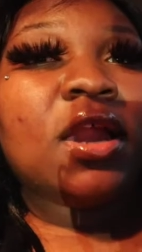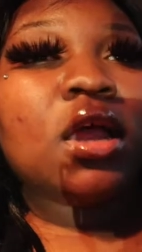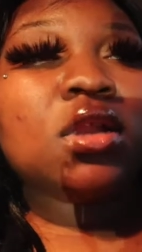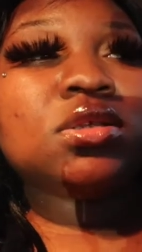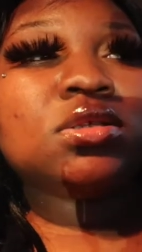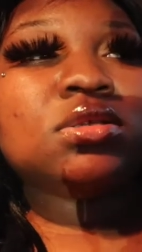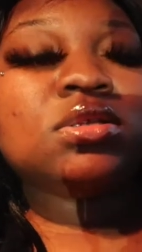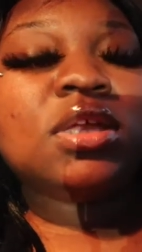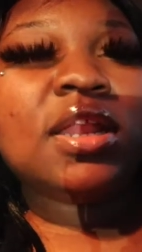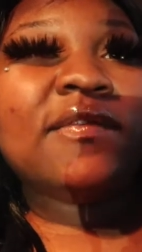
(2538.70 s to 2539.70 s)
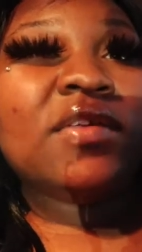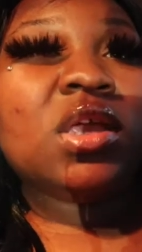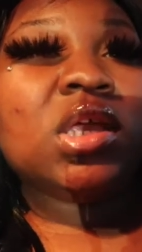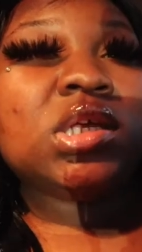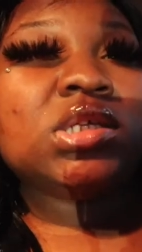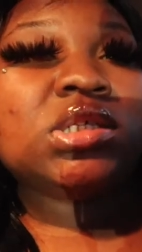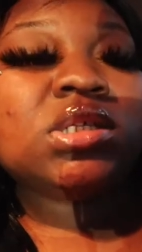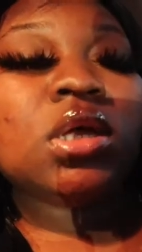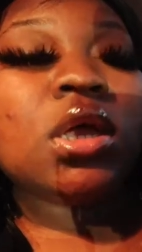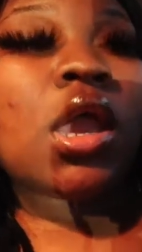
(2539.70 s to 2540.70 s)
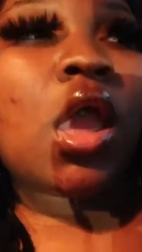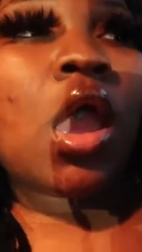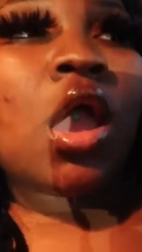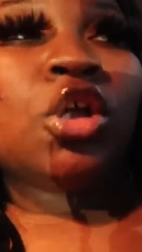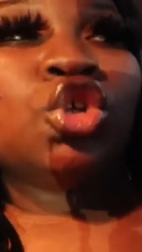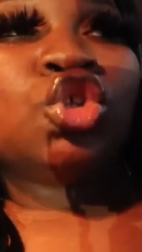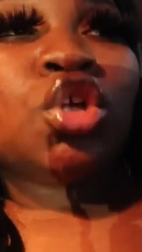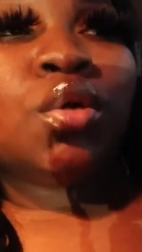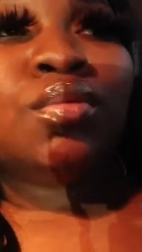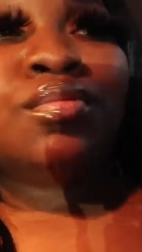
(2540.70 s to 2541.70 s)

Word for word: dollars to get it fixed so